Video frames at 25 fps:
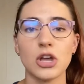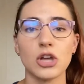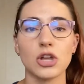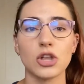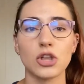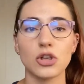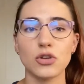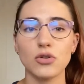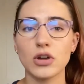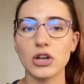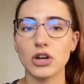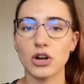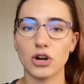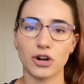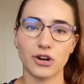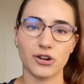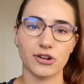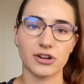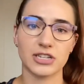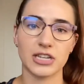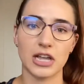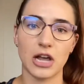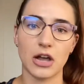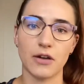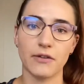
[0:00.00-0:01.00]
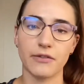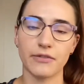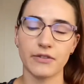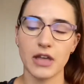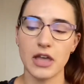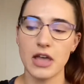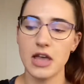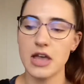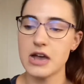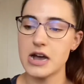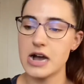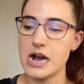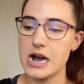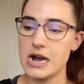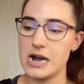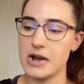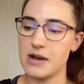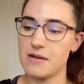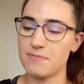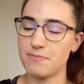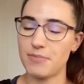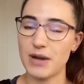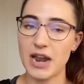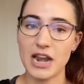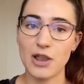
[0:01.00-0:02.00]
You can hurt yourself.
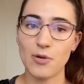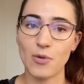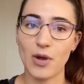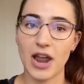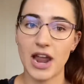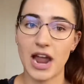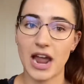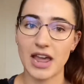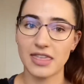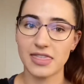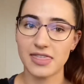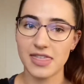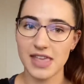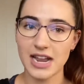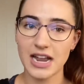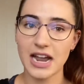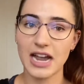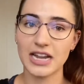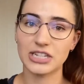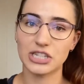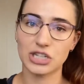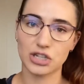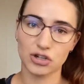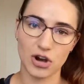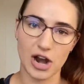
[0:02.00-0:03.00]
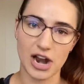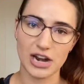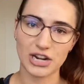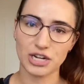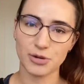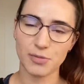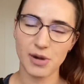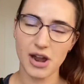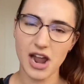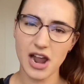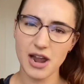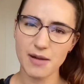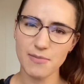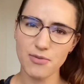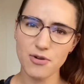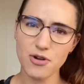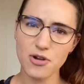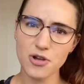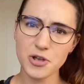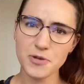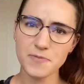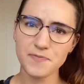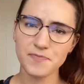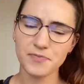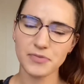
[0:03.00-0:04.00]
But anyway, I think I scratched my
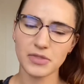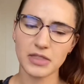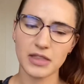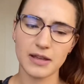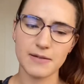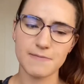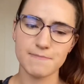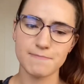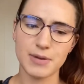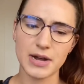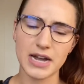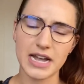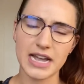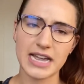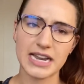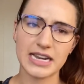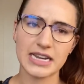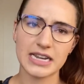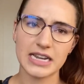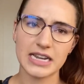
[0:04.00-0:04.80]
eyeball, but